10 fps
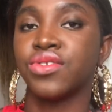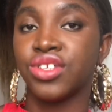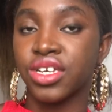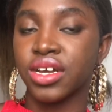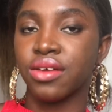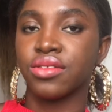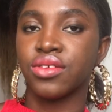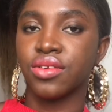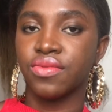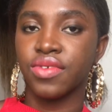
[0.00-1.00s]
to check out the
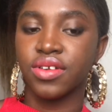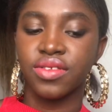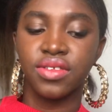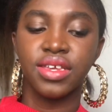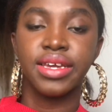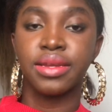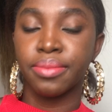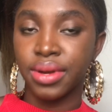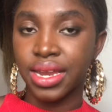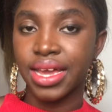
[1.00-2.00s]
university and
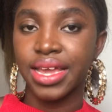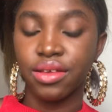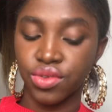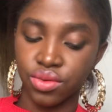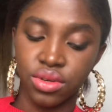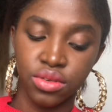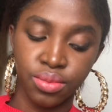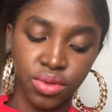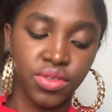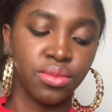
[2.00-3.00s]
apply as soon as
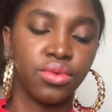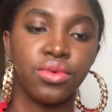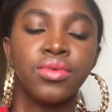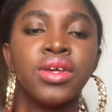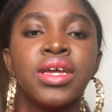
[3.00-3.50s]
possible.